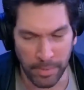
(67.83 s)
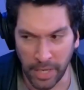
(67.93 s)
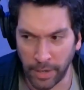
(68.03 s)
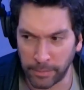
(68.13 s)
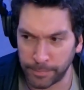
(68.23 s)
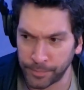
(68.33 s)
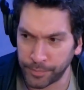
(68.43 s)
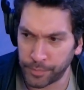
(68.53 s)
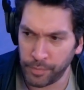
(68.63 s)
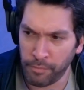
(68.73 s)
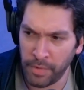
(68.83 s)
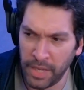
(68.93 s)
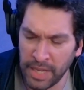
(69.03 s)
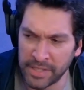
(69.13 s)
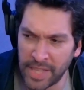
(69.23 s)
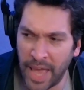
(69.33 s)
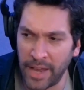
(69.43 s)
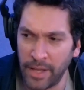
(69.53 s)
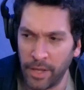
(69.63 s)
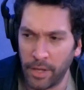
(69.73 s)
here is
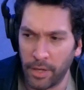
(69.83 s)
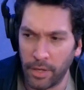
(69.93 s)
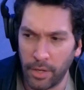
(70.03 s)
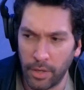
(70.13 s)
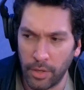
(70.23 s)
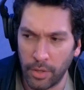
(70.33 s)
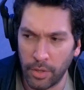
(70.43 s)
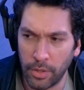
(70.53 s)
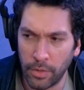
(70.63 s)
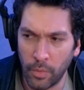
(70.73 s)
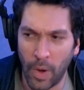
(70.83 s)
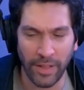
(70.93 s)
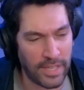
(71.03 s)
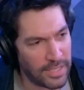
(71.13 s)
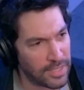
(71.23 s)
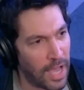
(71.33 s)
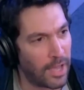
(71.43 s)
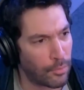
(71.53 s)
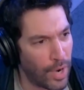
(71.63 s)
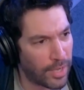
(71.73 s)
that while he's
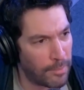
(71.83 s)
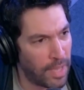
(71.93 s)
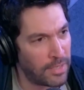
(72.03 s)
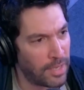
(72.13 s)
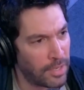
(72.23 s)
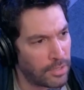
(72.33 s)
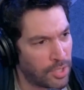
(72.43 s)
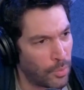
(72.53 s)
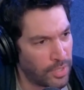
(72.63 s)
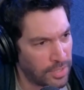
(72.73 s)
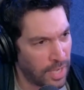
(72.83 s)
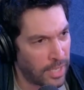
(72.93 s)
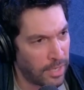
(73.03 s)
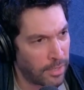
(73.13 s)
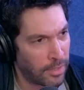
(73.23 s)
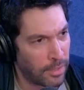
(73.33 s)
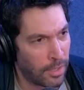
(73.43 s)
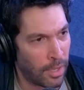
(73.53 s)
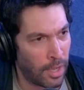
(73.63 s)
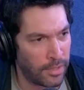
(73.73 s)
not recommending to indict
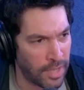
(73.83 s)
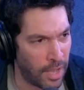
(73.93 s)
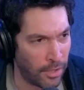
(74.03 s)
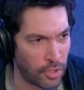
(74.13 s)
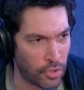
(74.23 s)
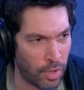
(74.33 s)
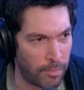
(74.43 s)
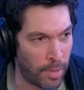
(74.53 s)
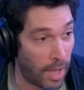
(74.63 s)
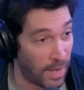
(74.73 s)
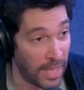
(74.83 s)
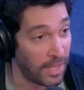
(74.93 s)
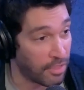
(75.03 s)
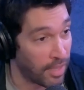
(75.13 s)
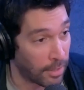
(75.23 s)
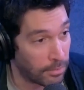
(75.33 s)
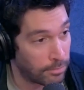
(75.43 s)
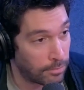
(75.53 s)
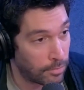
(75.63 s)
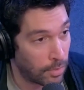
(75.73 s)
uh, Donald Trump on anything,
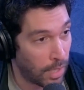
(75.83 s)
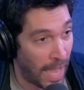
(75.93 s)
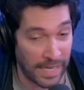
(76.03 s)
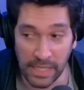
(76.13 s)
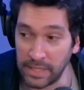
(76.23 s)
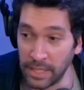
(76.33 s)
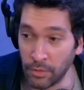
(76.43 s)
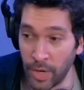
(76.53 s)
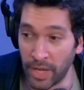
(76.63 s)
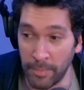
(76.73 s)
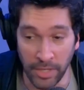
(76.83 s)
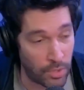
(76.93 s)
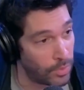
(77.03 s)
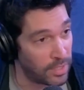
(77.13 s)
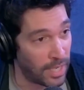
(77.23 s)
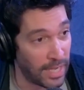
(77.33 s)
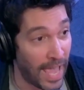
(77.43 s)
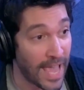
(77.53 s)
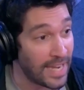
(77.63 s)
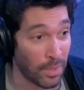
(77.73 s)
and he didn't recommend to indict
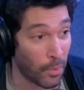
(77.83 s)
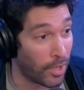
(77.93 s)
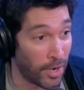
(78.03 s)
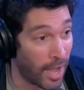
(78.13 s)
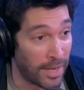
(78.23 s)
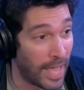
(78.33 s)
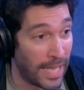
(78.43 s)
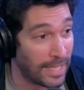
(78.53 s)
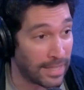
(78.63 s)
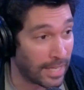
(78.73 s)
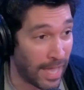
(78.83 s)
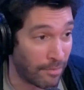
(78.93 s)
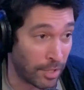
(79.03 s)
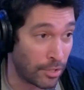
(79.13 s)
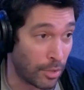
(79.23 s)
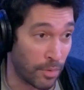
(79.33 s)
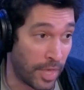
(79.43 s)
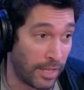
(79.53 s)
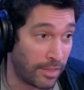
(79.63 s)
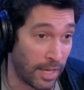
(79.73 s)
anyone on anything having to do with
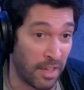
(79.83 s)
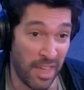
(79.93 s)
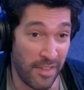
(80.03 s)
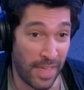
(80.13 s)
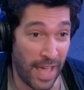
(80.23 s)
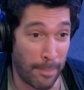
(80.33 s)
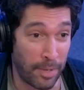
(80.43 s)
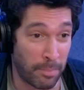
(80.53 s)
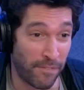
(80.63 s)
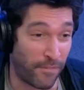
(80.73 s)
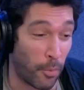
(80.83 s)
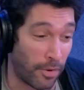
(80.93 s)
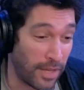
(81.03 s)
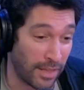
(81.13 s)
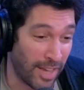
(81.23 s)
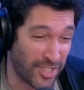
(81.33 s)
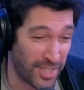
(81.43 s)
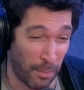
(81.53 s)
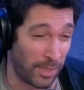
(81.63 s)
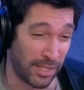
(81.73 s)
anything that happened before the election
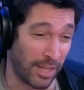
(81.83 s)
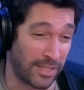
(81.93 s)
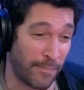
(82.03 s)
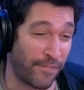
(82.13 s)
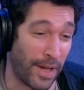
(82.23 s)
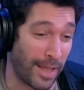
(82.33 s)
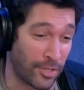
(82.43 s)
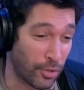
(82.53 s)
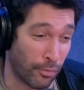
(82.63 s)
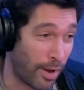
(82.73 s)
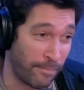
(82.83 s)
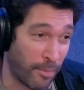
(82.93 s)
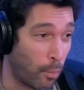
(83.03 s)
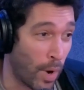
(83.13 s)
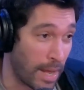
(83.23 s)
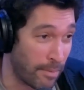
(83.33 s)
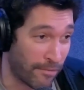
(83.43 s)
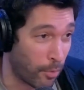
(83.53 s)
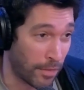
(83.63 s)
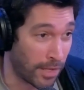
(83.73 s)
that wasn't like some financial crime from way
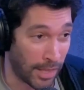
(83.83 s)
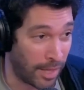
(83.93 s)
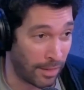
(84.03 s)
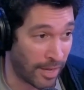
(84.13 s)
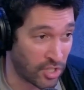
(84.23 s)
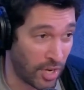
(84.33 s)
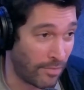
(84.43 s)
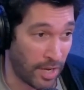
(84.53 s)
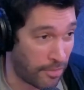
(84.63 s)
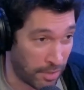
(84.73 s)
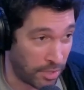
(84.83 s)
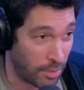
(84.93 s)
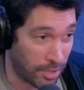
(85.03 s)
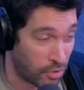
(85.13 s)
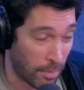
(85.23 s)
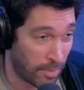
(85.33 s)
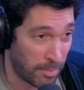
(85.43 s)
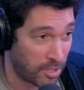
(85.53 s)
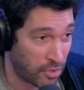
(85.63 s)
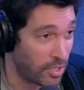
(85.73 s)
before the election having nothing to do with the Trump
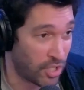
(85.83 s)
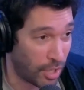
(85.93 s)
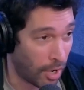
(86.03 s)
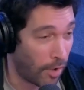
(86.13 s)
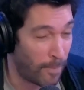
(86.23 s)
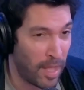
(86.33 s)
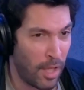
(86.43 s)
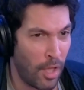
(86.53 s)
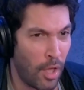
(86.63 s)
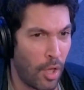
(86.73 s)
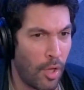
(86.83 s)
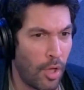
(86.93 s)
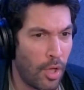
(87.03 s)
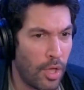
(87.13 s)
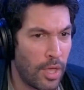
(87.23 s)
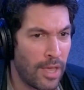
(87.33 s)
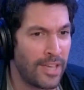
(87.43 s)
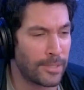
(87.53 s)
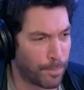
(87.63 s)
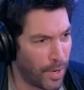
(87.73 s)
administration at all.
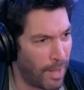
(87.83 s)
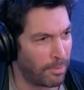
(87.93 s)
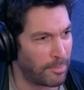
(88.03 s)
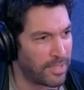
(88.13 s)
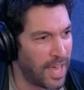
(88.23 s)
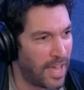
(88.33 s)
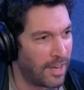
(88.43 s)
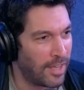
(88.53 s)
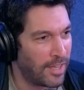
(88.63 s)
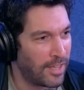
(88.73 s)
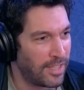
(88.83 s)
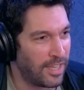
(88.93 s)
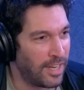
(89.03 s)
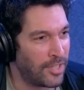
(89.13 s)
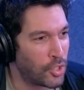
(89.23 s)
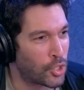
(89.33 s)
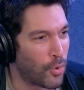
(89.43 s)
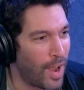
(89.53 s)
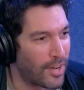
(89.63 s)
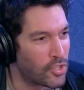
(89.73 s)
His problem is that you didn't
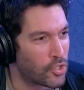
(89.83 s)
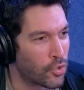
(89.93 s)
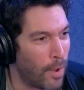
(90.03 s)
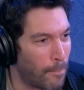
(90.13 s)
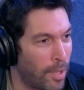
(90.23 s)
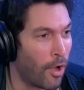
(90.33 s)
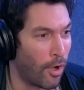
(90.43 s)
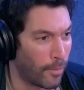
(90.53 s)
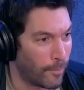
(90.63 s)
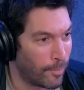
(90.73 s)
trash Trump at all.